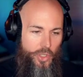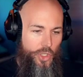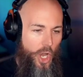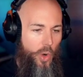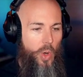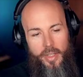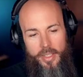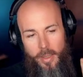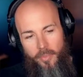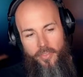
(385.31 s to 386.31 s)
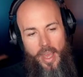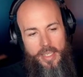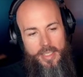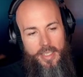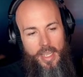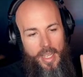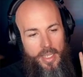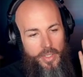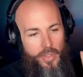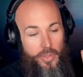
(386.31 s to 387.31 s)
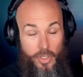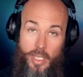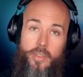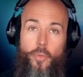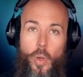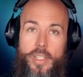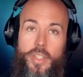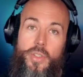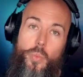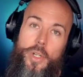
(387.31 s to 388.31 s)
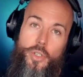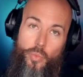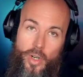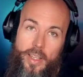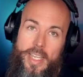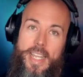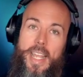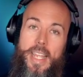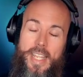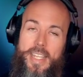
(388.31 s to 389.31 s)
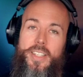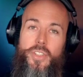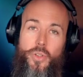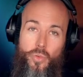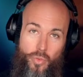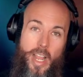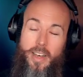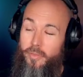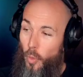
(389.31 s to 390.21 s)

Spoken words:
So Nymfes is 6 voices, which really is great.